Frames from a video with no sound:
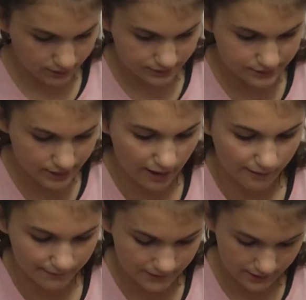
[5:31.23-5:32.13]
So,
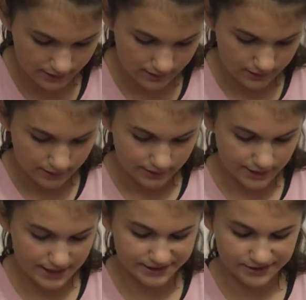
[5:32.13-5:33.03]

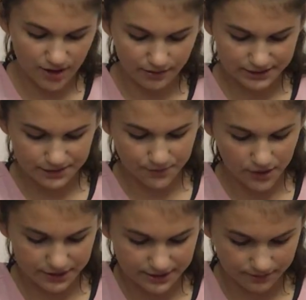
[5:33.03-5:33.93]
this is always the
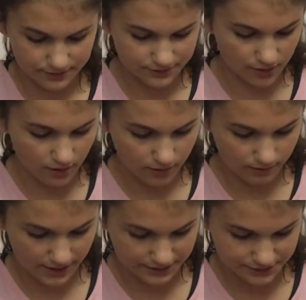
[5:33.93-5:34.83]
part that was
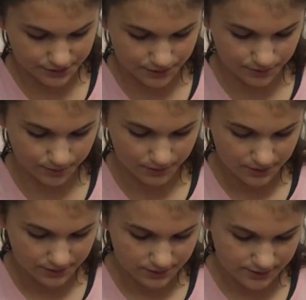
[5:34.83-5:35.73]
always too
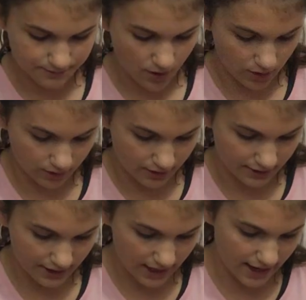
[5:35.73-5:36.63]
small
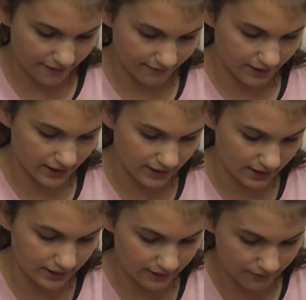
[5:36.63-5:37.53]
on Ava and
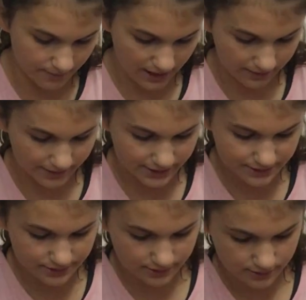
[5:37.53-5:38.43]
any of the
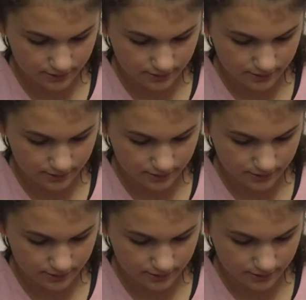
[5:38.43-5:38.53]
babies,